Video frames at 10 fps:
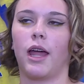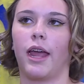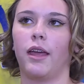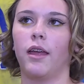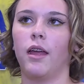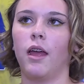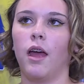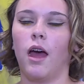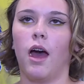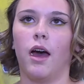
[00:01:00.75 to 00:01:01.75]
like
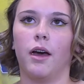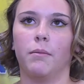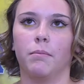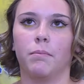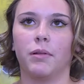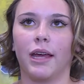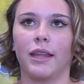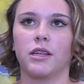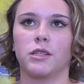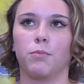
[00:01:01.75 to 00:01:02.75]

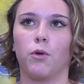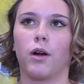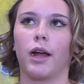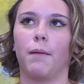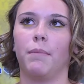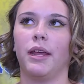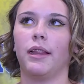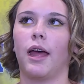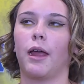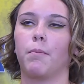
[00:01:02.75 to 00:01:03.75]
play the sport and be like